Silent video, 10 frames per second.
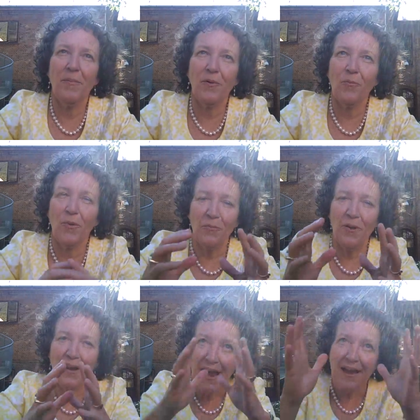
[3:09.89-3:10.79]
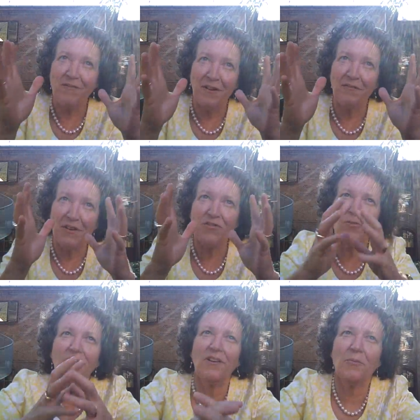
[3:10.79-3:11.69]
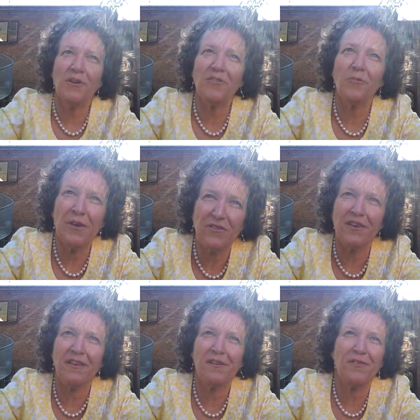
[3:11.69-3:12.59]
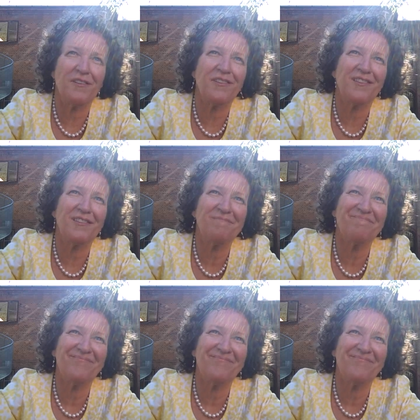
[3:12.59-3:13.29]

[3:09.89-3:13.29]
But when we have a visual expression, we see the differences.